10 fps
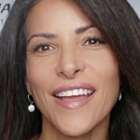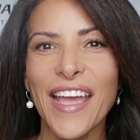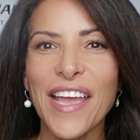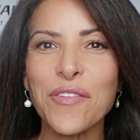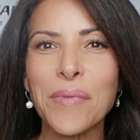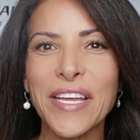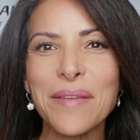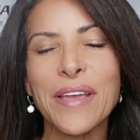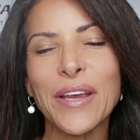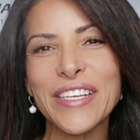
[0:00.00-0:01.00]
Hey everybody,
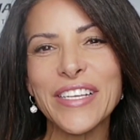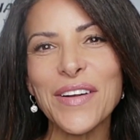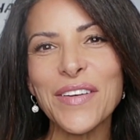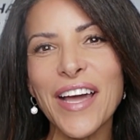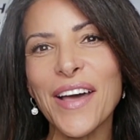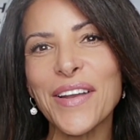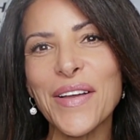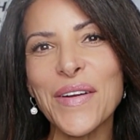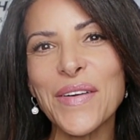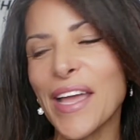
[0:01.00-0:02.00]
Mary
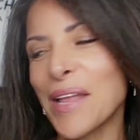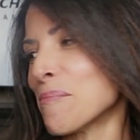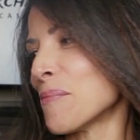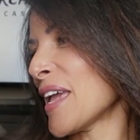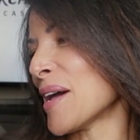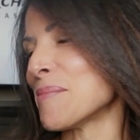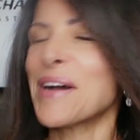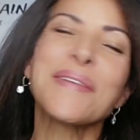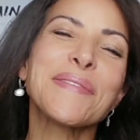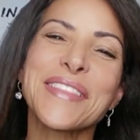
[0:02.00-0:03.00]
Delgado and
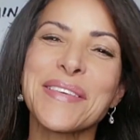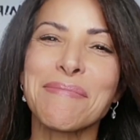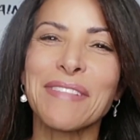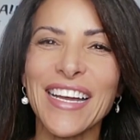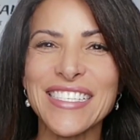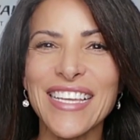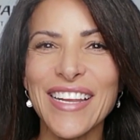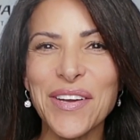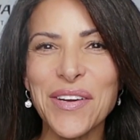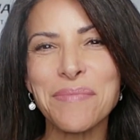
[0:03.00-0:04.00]
Bama with the
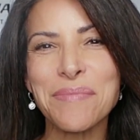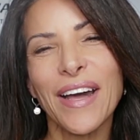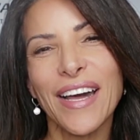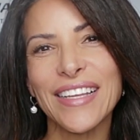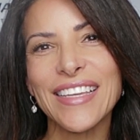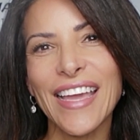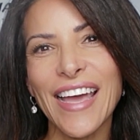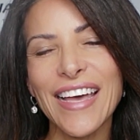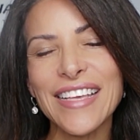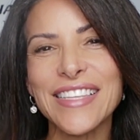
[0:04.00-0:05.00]
Blockchain Herd
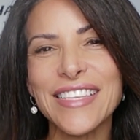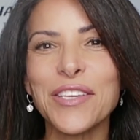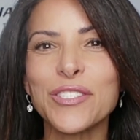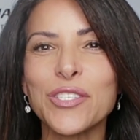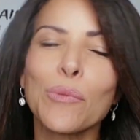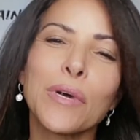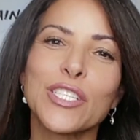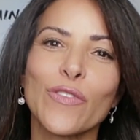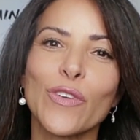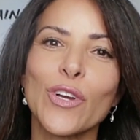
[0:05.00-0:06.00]
podcast. Thank you so
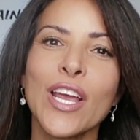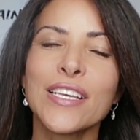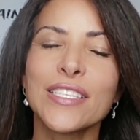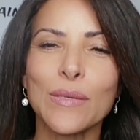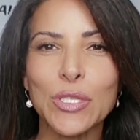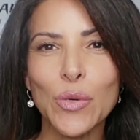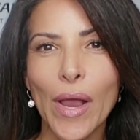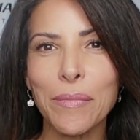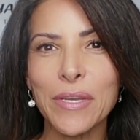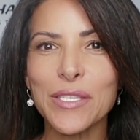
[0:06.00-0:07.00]
much for
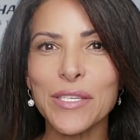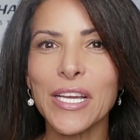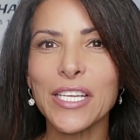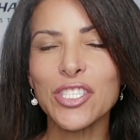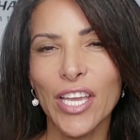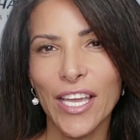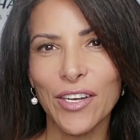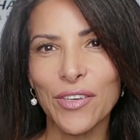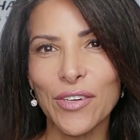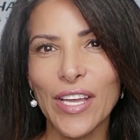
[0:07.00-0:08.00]
subscribing to my
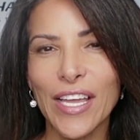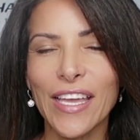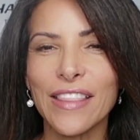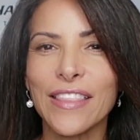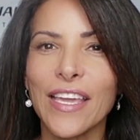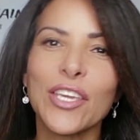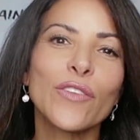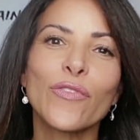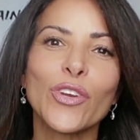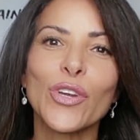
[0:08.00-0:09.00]
channel and thank
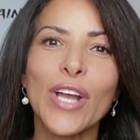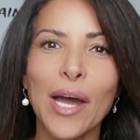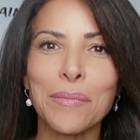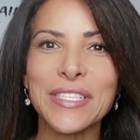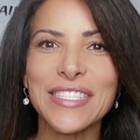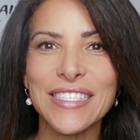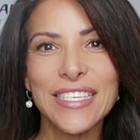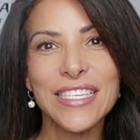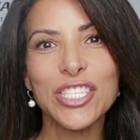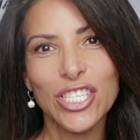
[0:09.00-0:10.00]
you for your comments and
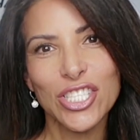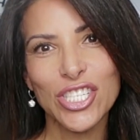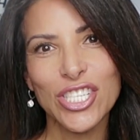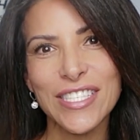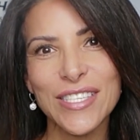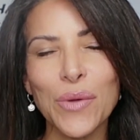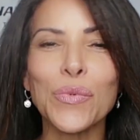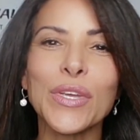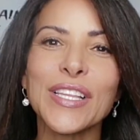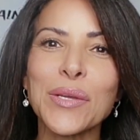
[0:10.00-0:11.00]
suggestions. I
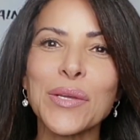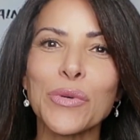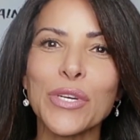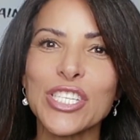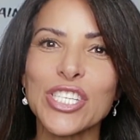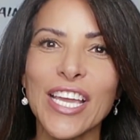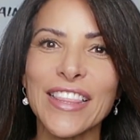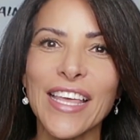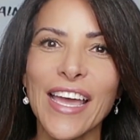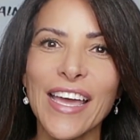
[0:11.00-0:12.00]
really
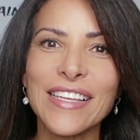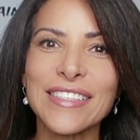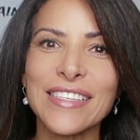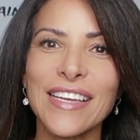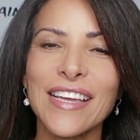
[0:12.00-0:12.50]
appreciate that.